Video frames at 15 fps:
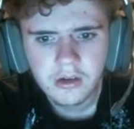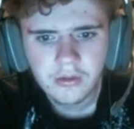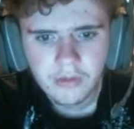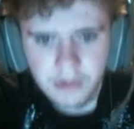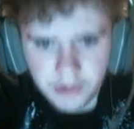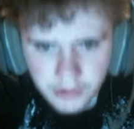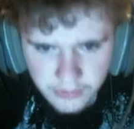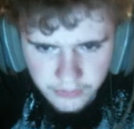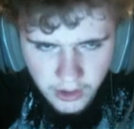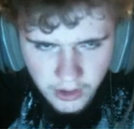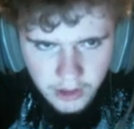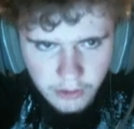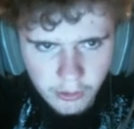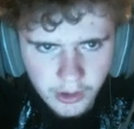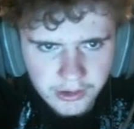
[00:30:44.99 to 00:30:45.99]
What the
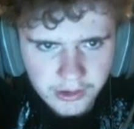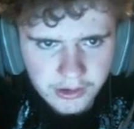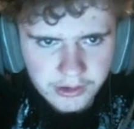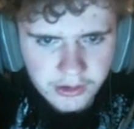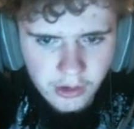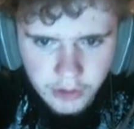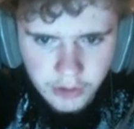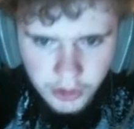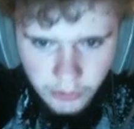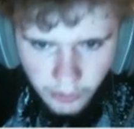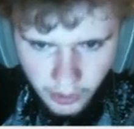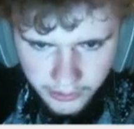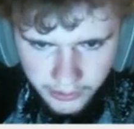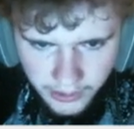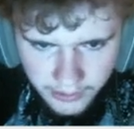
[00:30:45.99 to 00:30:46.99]
fuck? Why is this the only
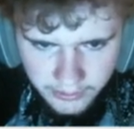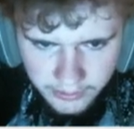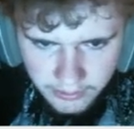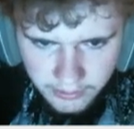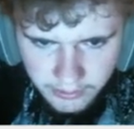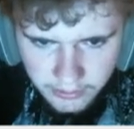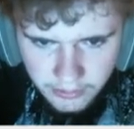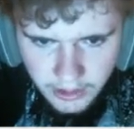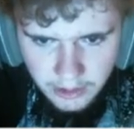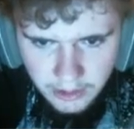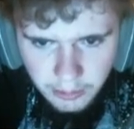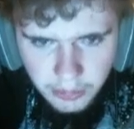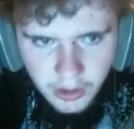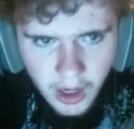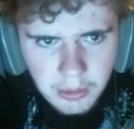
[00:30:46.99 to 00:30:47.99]
one that's like the
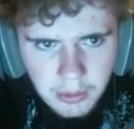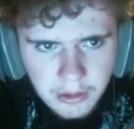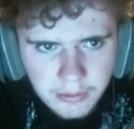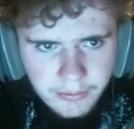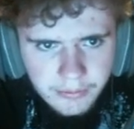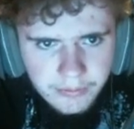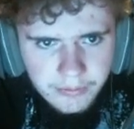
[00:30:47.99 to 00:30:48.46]
problem?